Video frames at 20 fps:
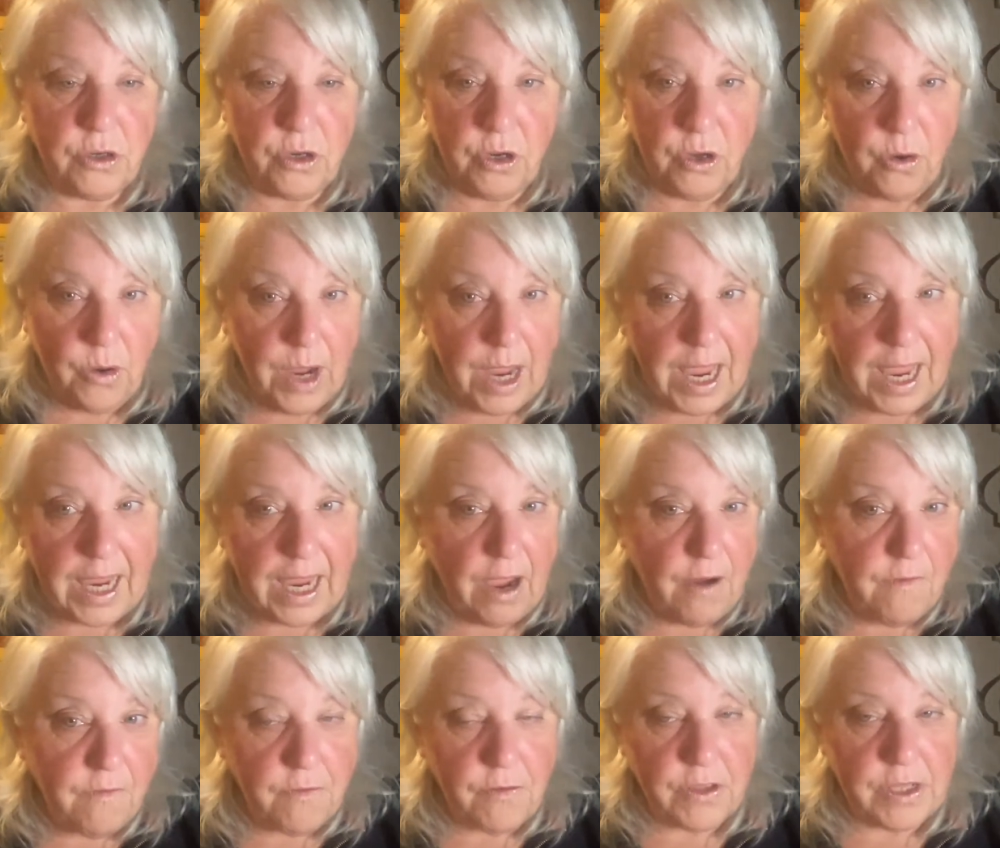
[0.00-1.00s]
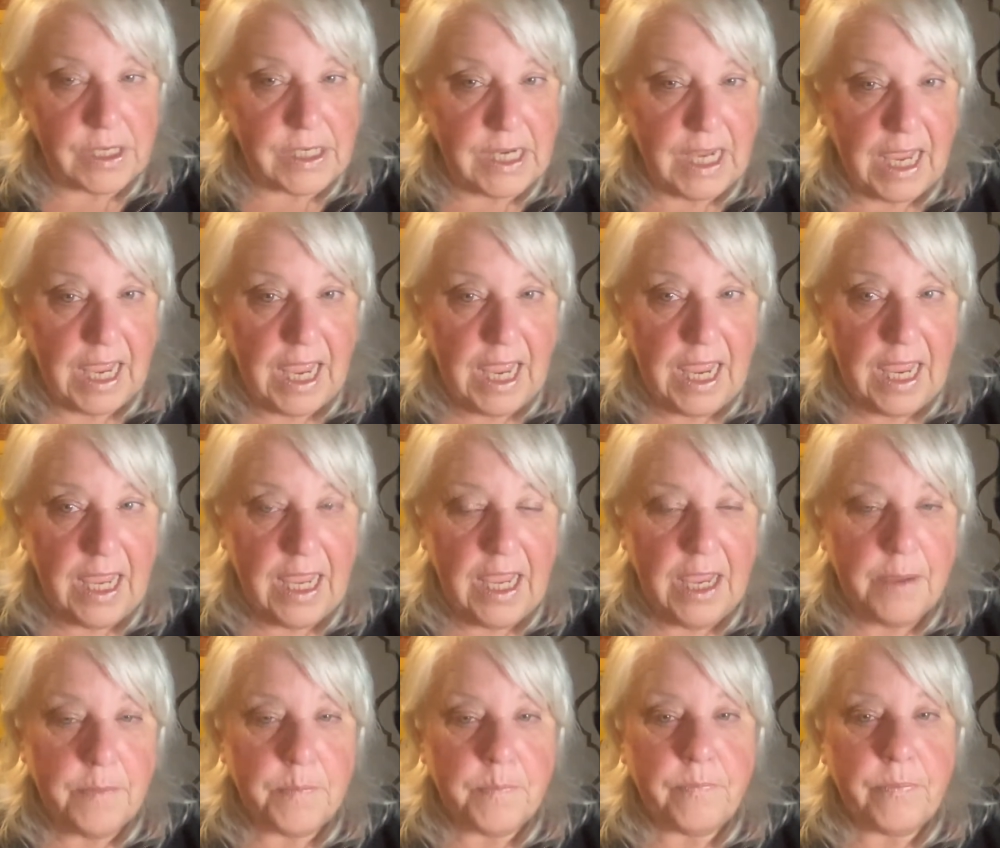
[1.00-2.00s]
you can go hang out for the day,
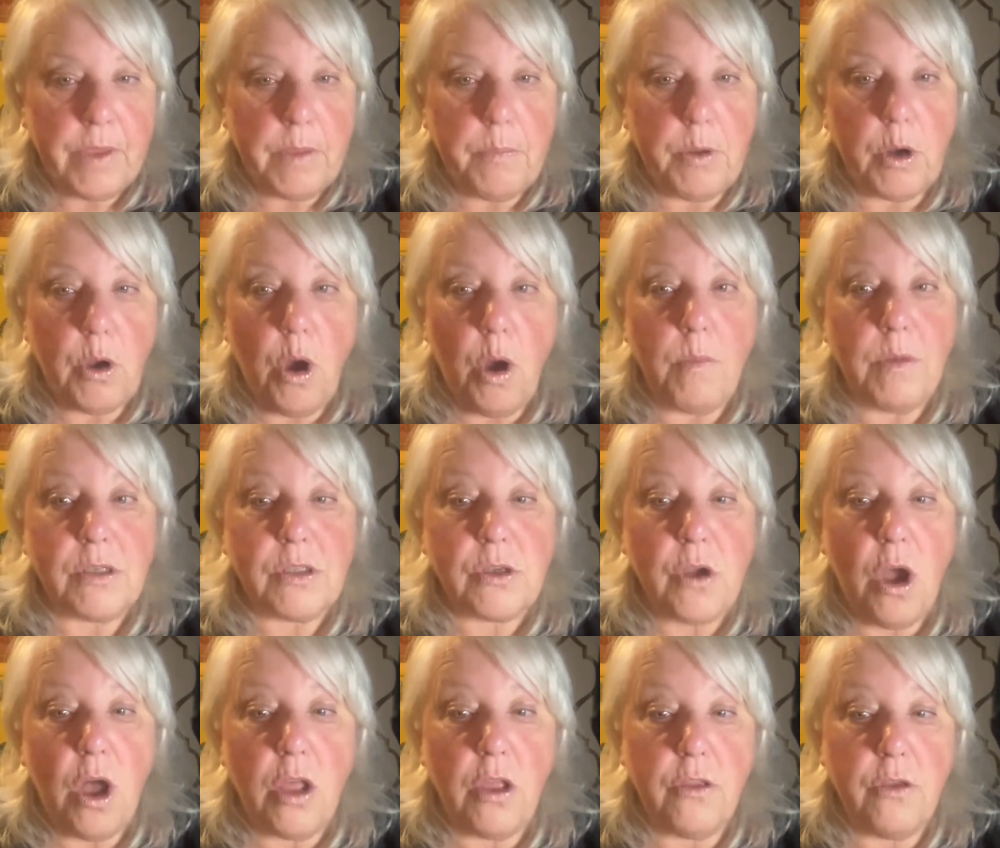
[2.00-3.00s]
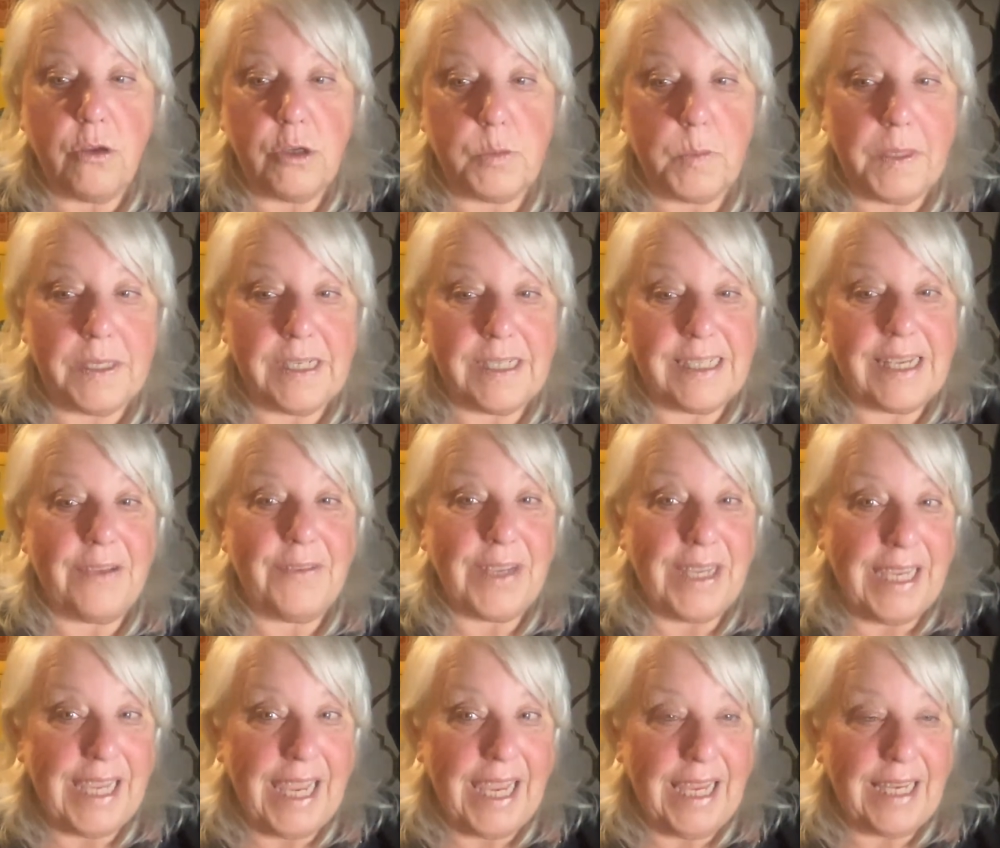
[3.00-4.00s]
but almost all of those places have
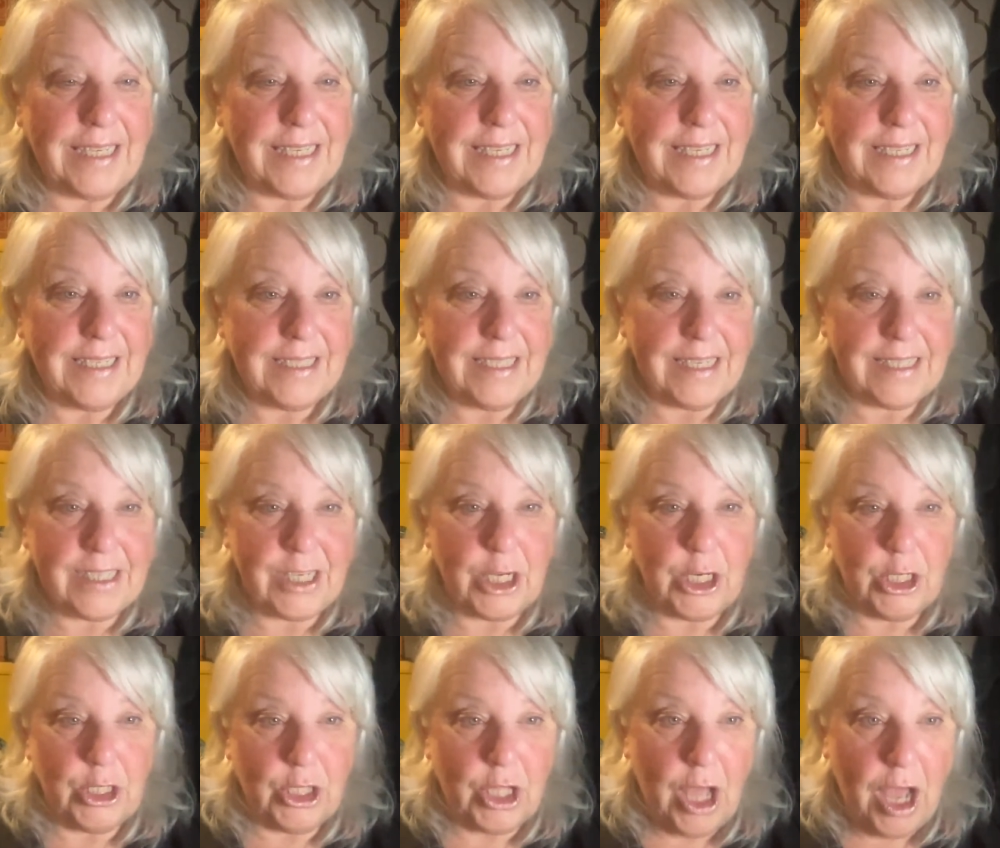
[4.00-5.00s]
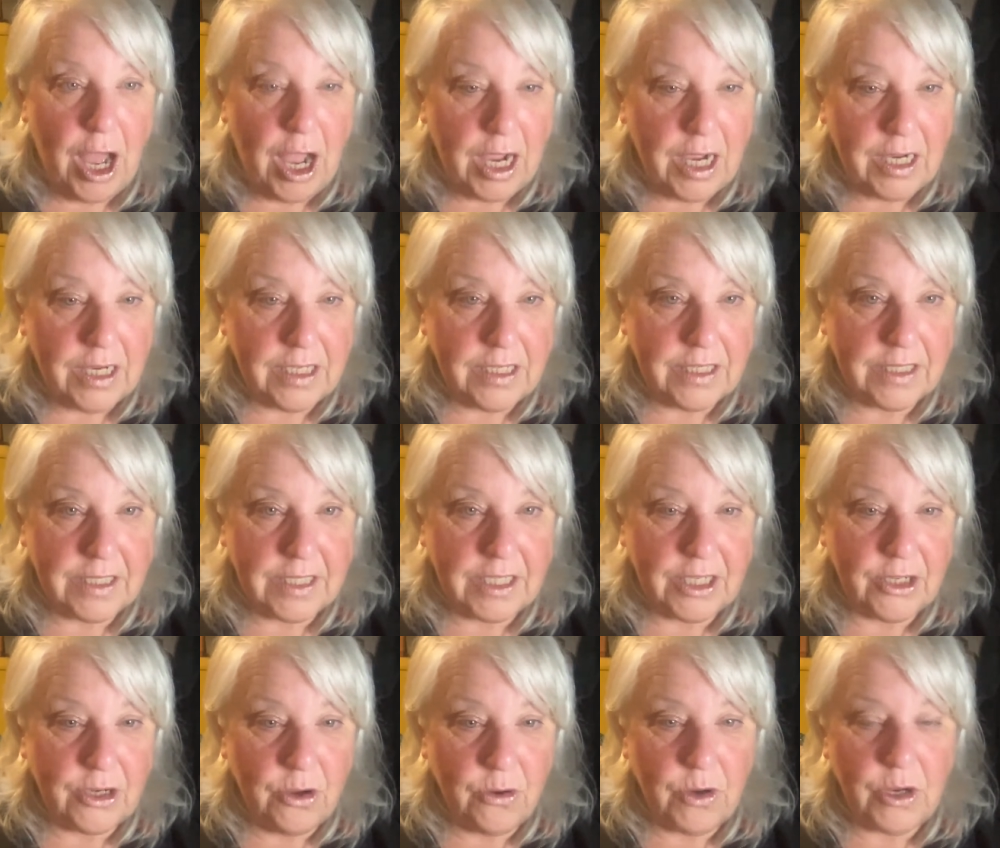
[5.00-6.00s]
a gate that's going to lock,
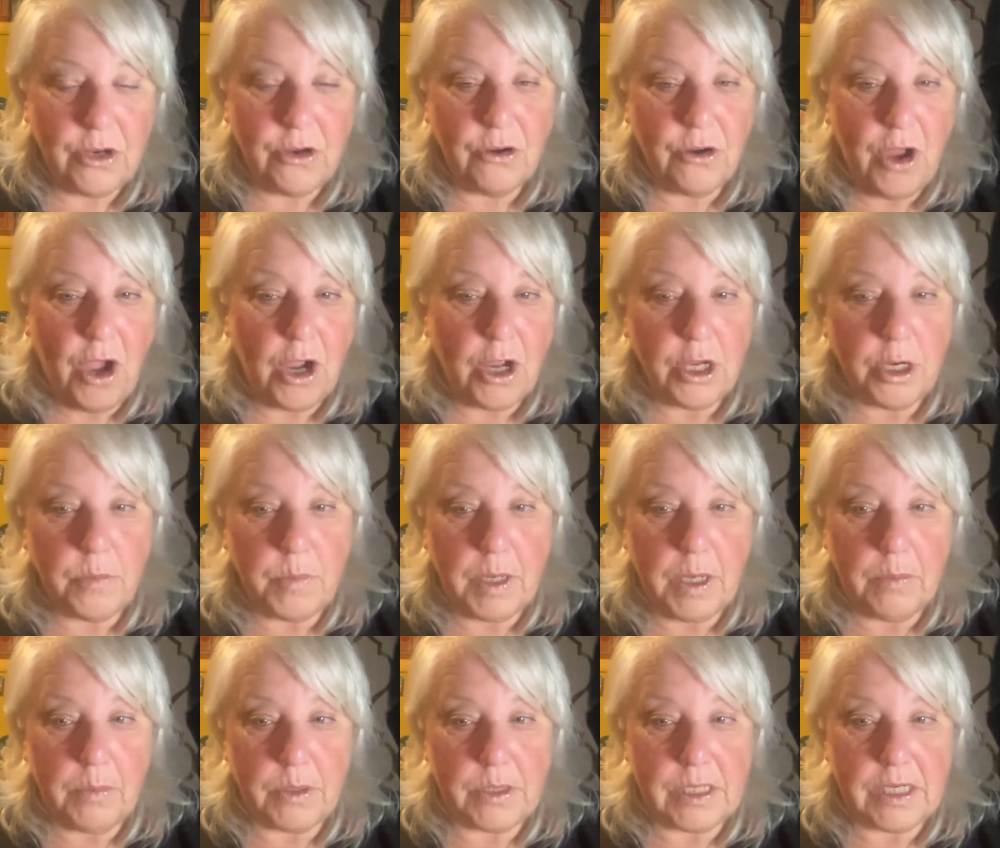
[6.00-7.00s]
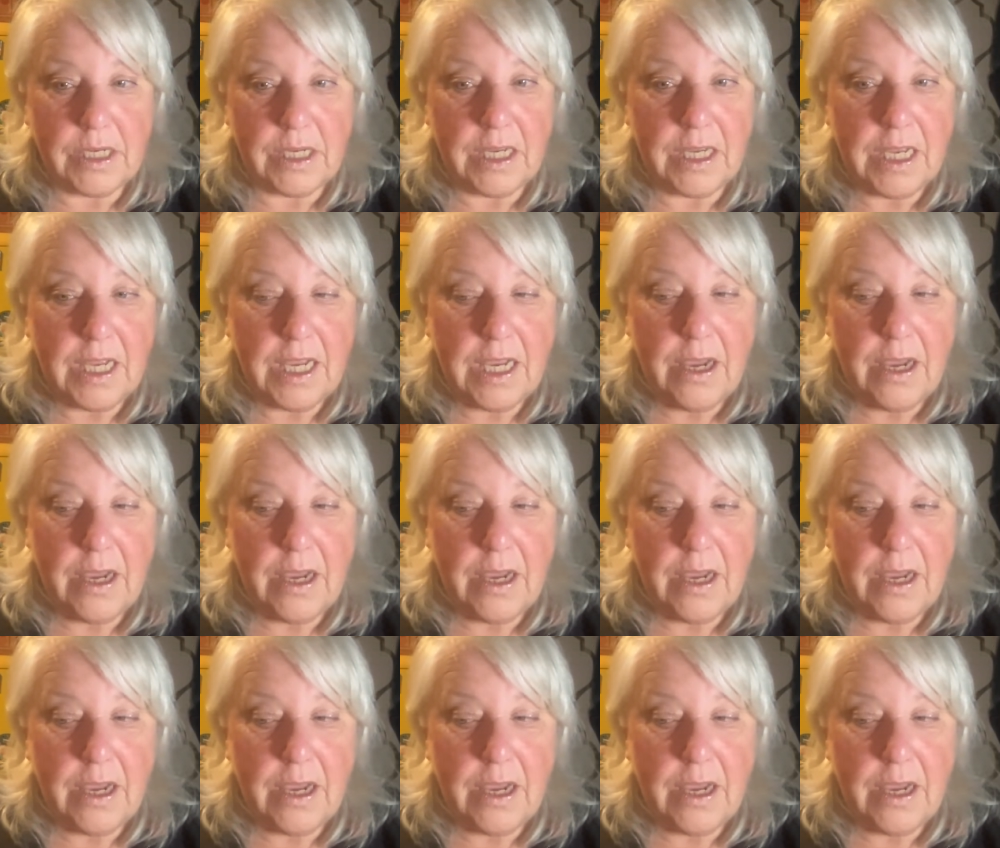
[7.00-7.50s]
you know, and you're not going to be able to